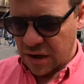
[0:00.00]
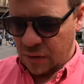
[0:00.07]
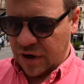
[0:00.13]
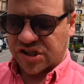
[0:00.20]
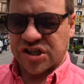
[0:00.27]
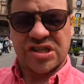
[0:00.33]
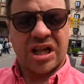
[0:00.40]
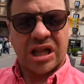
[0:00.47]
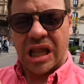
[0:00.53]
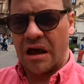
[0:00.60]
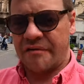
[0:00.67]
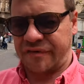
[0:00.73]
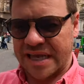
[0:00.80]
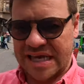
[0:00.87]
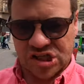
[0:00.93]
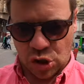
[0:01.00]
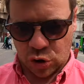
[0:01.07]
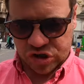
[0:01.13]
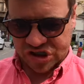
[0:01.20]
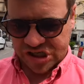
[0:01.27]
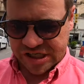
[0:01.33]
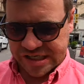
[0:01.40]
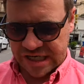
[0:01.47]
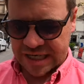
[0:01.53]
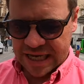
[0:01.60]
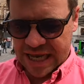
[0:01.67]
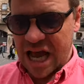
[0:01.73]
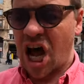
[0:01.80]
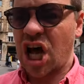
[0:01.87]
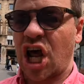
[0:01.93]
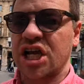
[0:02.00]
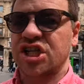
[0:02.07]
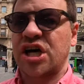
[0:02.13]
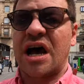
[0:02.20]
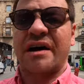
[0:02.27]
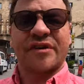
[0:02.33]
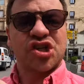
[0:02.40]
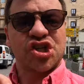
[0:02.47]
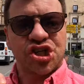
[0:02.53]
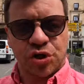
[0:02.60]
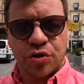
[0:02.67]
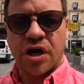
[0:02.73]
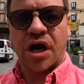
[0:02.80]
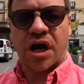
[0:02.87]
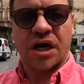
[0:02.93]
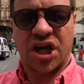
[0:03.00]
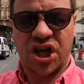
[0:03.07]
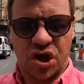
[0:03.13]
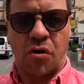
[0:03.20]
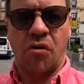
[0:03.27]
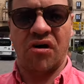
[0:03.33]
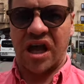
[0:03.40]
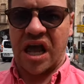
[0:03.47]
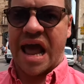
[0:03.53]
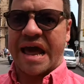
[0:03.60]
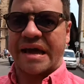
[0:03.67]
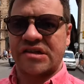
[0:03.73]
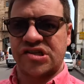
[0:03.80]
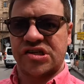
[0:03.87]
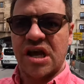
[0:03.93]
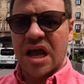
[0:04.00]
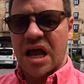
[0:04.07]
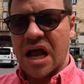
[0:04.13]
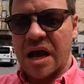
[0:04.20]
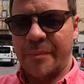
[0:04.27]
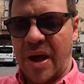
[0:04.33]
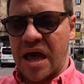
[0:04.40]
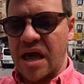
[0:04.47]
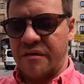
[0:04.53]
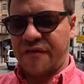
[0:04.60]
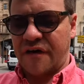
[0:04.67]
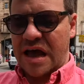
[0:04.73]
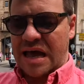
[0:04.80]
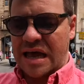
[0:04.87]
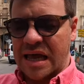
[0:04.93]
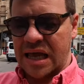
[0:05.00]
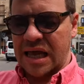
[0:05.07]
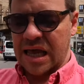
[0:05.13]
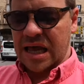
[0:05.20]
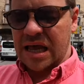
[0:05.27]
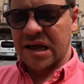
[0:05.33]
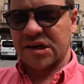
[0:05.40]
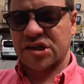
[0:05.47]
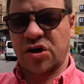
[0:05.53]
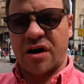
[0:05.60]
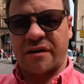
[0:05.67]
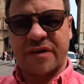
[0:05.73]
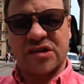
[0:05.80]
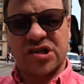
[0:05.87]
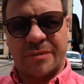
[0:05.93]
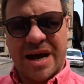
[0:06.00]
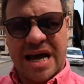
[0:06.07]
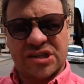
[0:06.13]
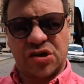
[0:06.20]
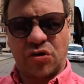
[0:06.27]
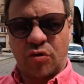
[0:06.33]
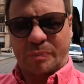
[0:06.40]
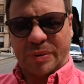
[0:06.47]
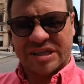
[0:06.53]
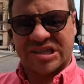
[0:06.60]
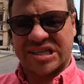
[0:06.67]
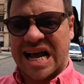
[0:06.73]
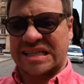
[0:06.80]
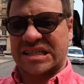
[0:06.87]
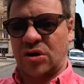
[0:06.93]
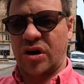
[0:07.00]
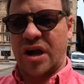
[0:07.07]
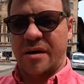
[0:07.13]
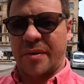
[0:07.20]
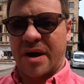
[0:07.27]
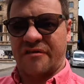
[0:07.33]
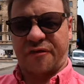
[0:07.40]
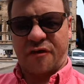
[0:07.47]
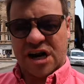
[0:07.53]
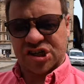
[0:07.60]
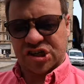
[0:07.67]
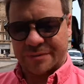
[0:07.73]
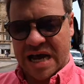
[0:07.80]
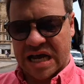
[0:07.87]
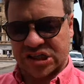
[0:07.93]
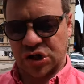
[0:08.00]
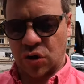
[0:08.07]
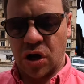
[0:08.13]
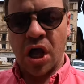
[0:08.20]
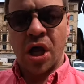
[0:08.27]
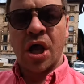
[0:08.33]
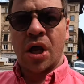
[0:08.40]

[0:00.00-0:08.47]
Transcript: which is lovely toasted I like to have a tuna llonguet, a bit of a uh, sort of tomato passata on it, a bit of fresh tomato,